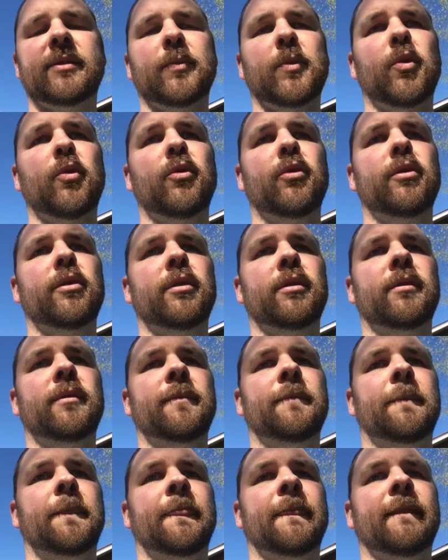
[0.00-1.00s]
more
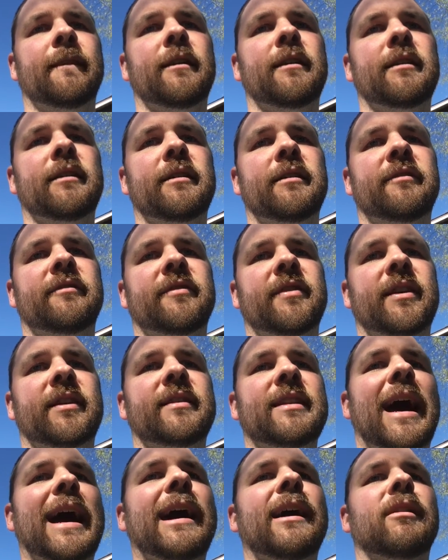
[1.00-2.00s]
of a
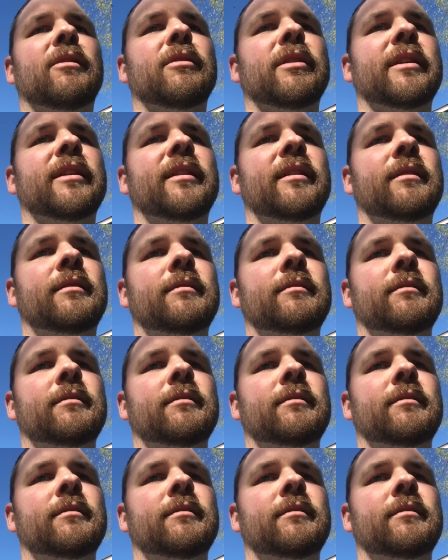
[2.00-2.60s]
diary,